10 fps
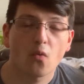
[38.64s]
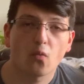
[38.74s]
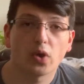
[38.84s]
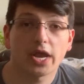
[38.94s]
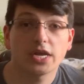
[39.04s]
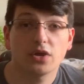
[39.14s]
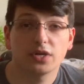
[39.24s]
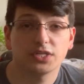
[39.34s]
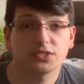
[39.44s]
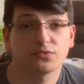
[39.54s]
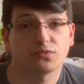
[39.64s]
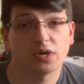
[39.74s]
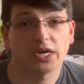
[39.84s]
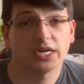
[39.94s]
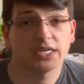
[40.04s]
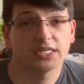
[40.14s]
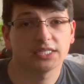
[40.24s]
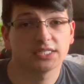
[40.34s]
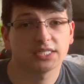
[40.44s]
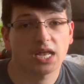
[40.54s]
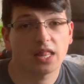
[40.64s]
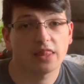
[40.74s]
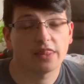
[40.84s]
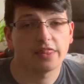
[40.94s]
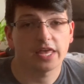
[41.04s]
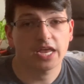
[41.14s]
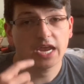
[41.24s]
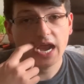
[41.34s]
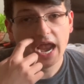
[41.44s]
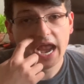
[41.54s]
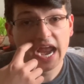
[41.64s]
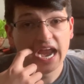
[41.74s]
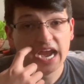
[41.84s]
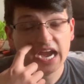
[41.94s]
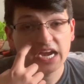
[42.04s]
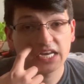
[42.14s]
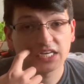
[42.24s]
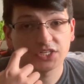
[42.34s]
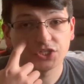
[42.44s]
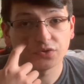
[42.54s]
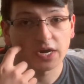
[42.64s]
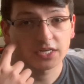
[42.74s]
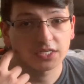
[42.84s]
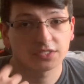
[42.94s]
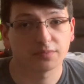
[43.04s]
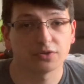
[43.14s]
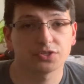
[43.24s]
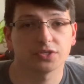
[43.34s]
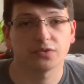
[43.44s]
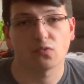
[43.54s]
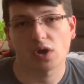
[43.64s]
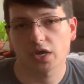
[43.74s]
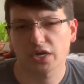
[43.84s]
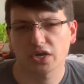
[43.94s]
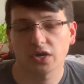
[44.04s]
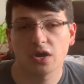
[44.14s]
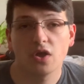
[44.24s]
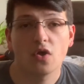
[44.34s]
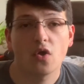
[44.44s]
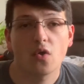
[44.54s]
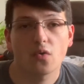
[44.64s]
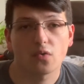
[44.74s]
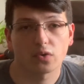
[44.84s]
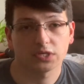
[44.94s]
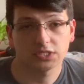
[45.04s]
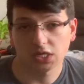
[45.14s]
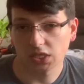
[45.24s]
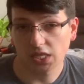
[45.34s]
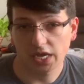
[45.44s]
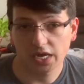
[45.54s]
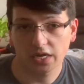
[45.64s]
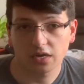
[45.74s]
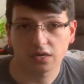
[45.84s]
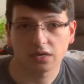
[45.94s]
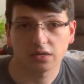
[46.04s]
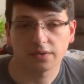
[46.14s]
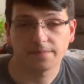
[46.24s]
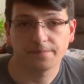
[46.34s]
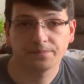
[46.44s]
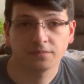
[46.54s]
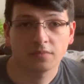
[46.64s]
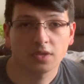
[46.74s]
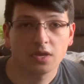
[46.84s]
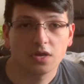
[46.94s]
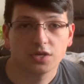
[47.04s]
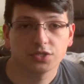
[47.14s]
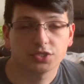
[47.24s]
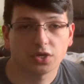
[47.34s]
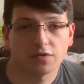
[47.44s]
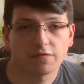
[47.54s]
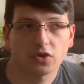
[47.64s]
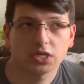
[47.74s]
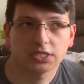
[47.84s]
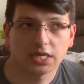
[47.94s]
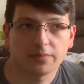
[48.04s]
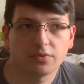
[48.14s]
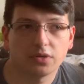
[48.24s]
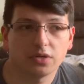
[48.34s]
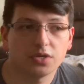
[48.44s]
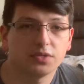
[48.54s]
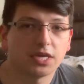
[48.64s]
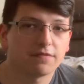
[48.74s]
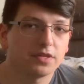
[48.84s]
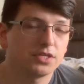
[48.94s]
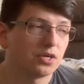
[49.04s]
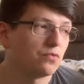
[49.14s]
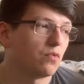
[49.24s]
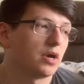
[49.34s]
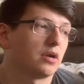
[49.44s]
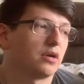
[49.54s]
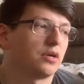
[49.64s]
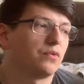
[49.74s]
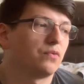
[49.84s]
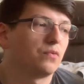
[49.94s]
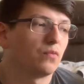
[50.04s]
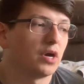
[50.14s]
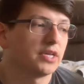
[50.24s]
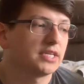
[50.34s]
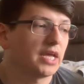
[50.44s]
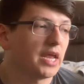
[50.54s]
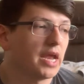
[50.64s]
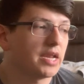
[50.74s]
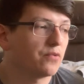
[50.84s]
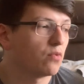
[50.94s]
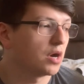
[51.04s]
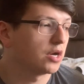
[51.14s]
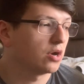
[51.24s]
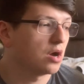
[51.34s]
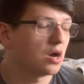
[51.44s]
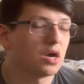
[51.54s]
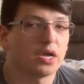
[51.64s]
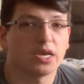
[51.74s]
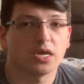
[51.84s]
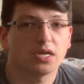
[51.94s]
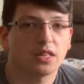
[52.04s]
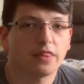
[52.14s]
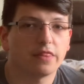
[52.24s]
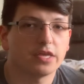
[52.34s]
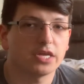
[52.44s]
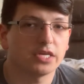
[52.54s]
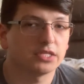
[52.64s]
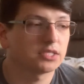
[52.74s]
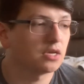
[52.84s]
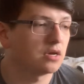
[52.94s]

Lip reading: What I noticed was they hate direct exposure to water or sunlight. So for example, you definitely don't want to get any water on these